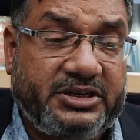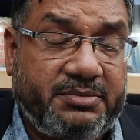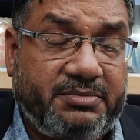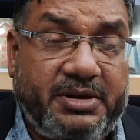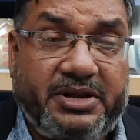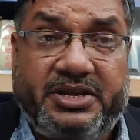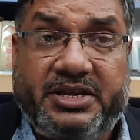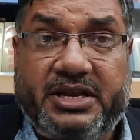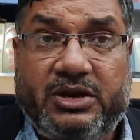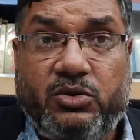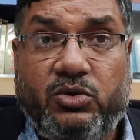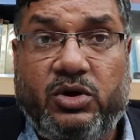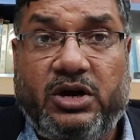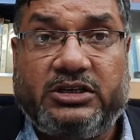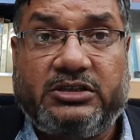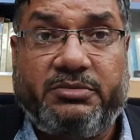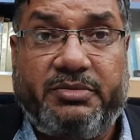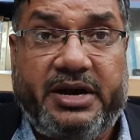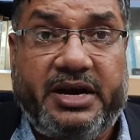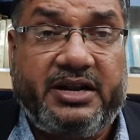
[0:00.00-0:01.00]
buyer who
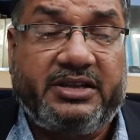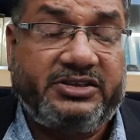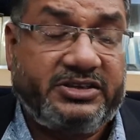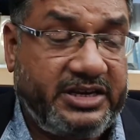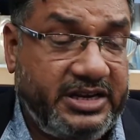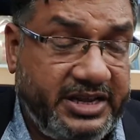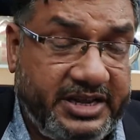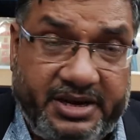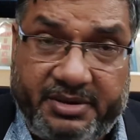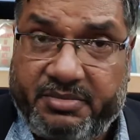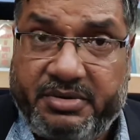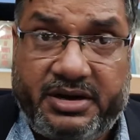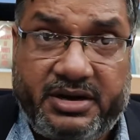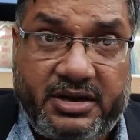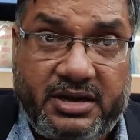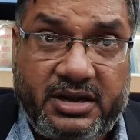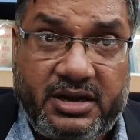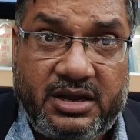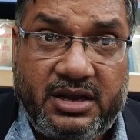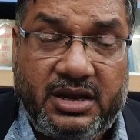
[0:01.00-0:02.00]
has made a sale
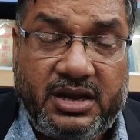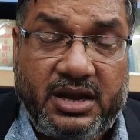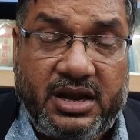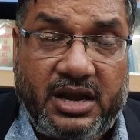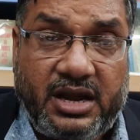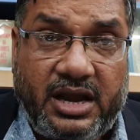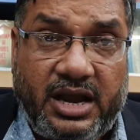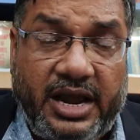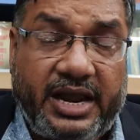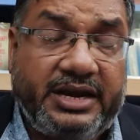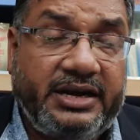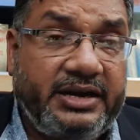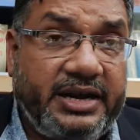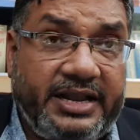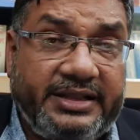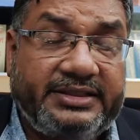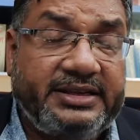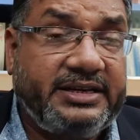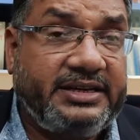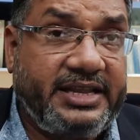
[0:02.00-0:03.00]
agreement, and
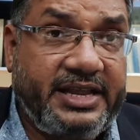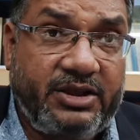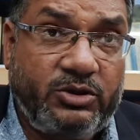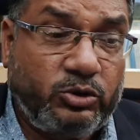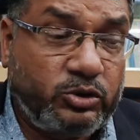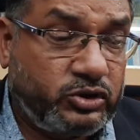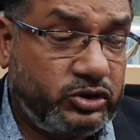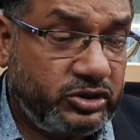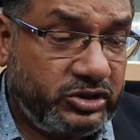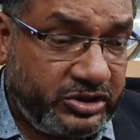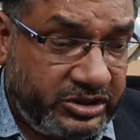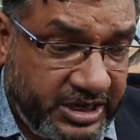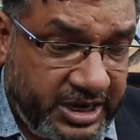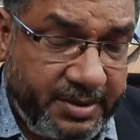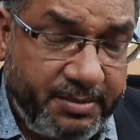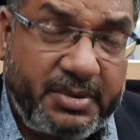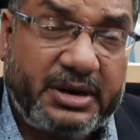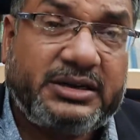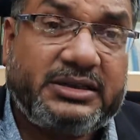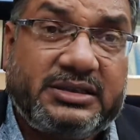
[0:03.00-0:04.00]
like that they used to
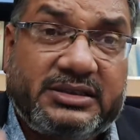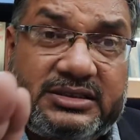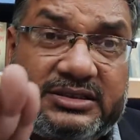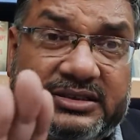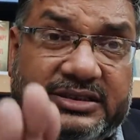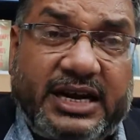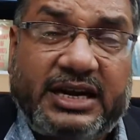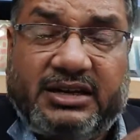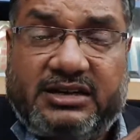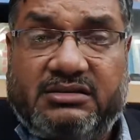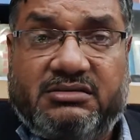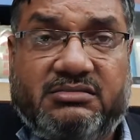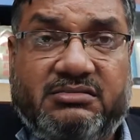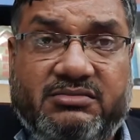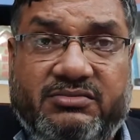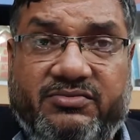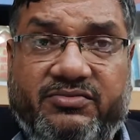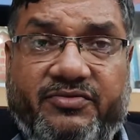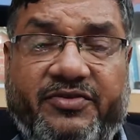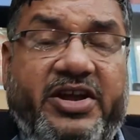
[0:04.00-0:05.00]
say. But that
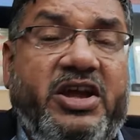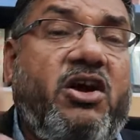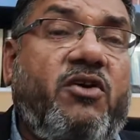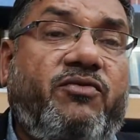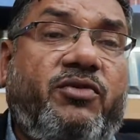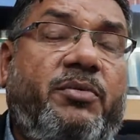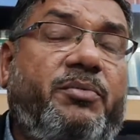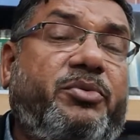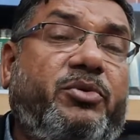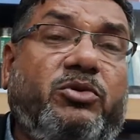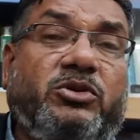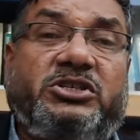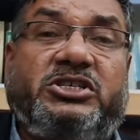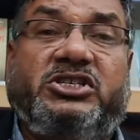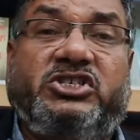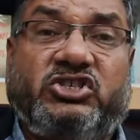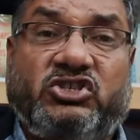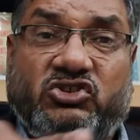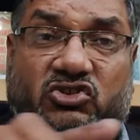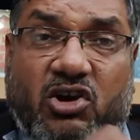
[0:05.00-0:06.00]
way of approach
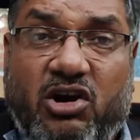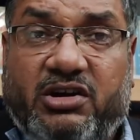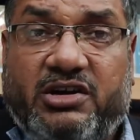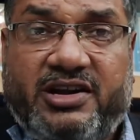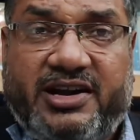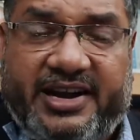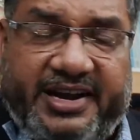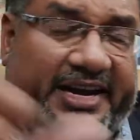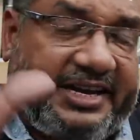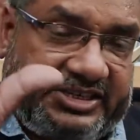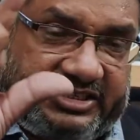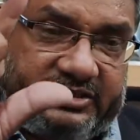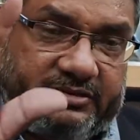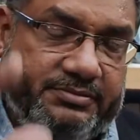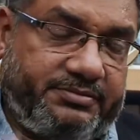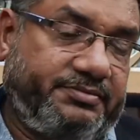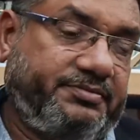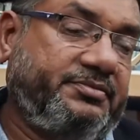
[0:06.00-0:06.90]
is not correct.